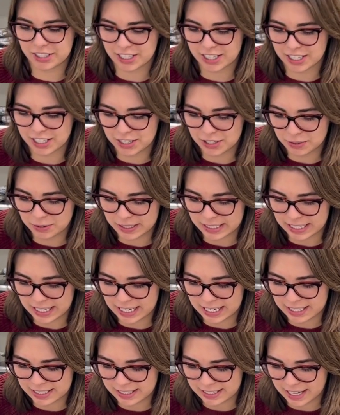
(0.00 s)
going to do a
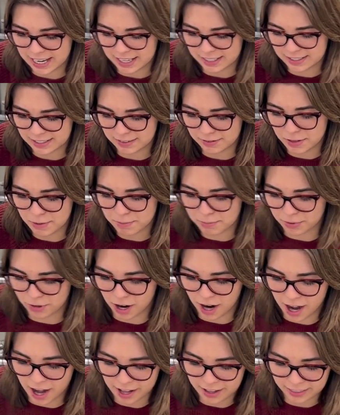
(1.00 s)
taste test of the
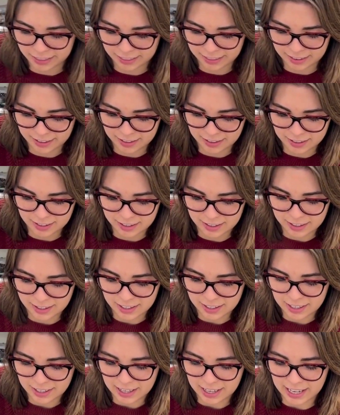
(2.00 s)
broth,
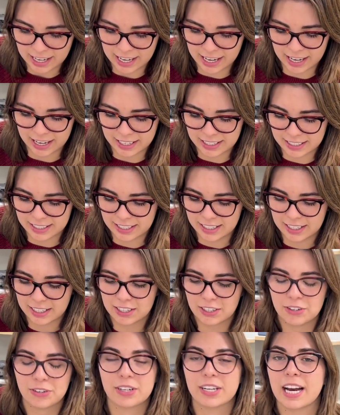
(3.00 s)
and
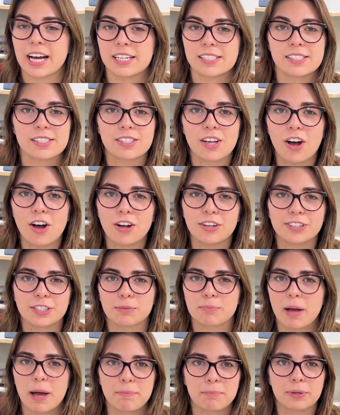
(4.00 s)
you can add salt or
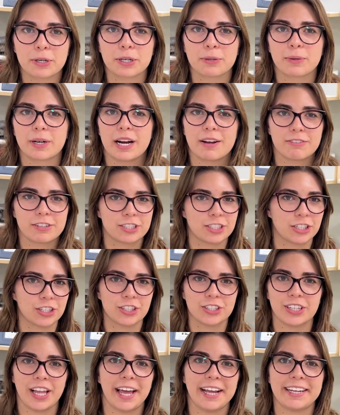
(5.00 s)
pepper, whatever to
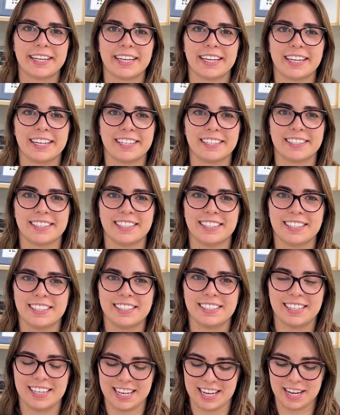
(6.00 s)
your liking,
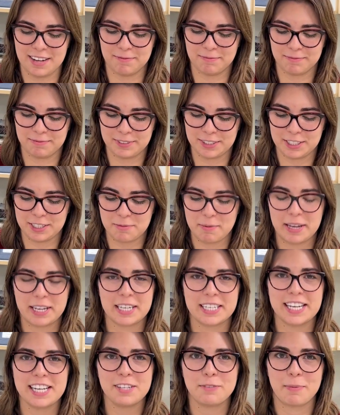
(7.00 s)
to make
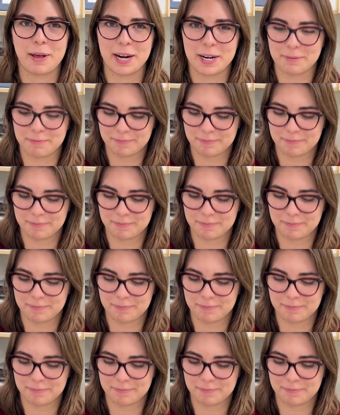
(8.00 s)
it taste better.